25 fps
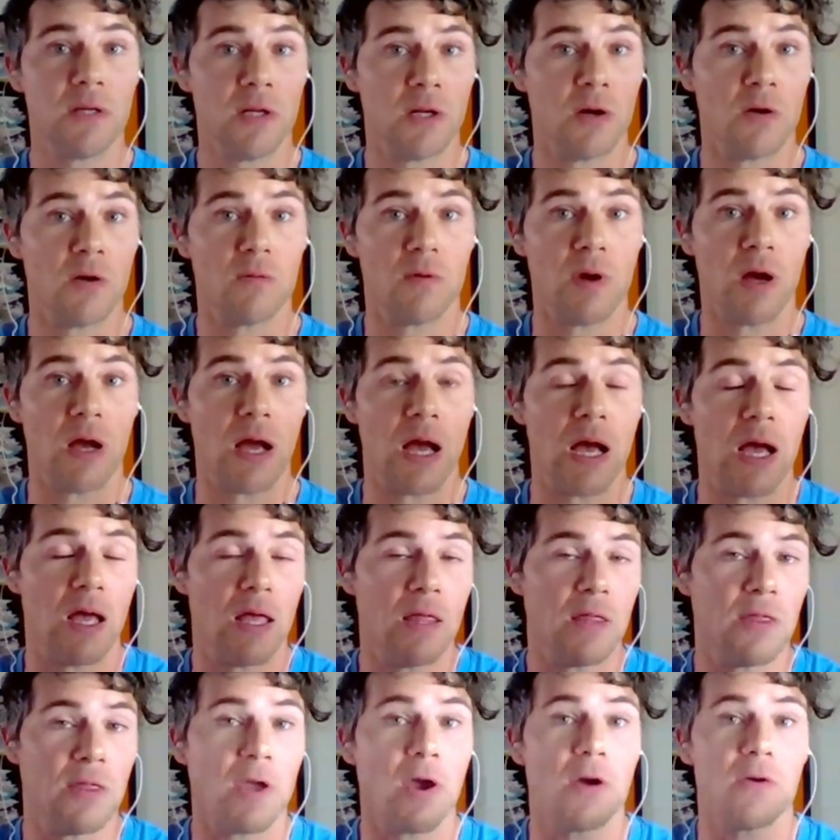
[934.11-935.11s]
you know,
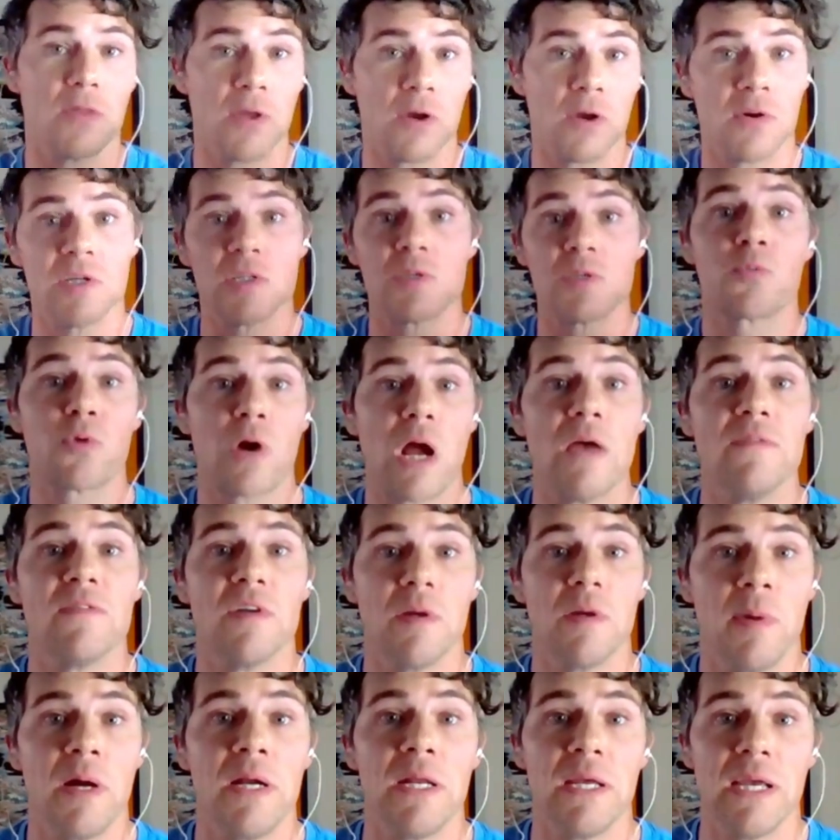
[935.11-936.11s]
there there is
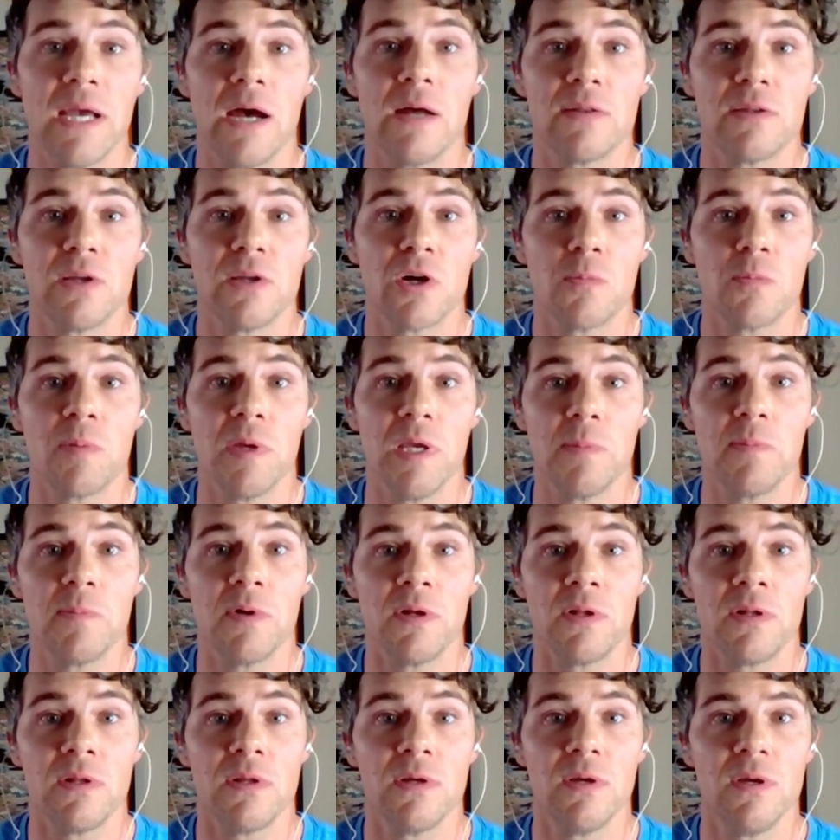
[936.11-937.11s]
private money out there.
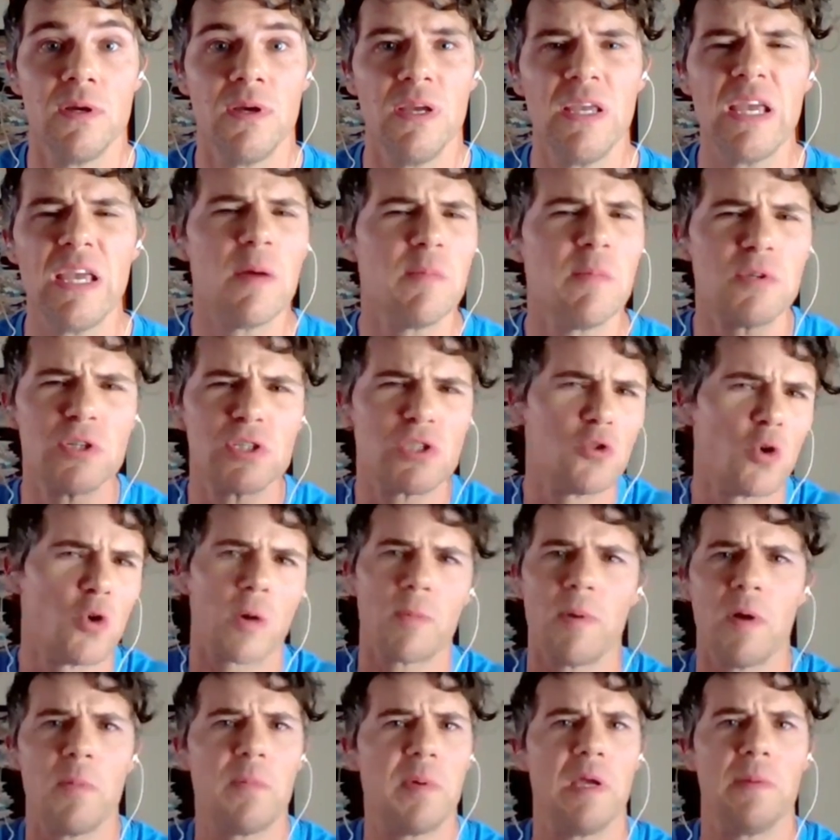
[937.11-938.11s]
People yeah, just
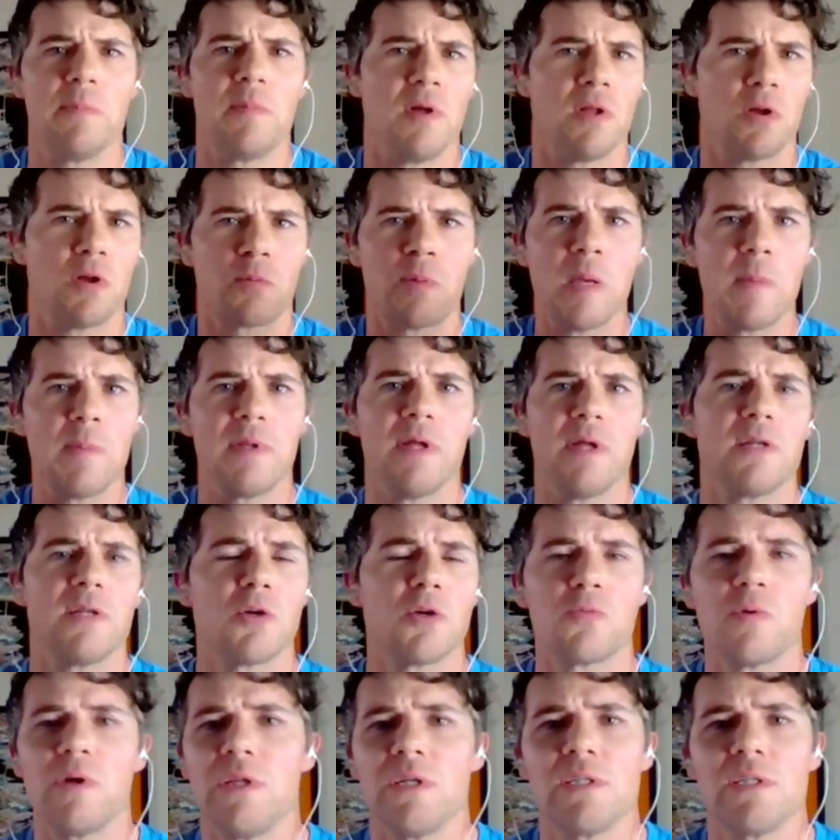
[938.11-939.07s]
normal people or people at the exactly.